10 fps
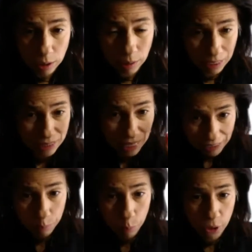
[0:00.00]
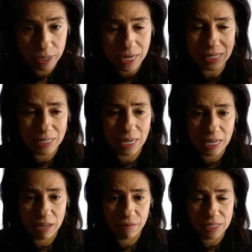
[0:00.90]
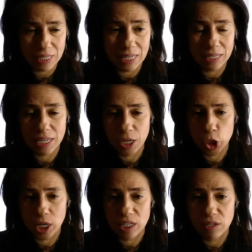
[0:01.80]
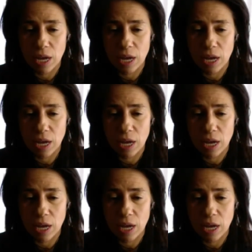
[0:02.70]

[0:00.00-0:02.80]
Because that's important. That's going to give us an indication as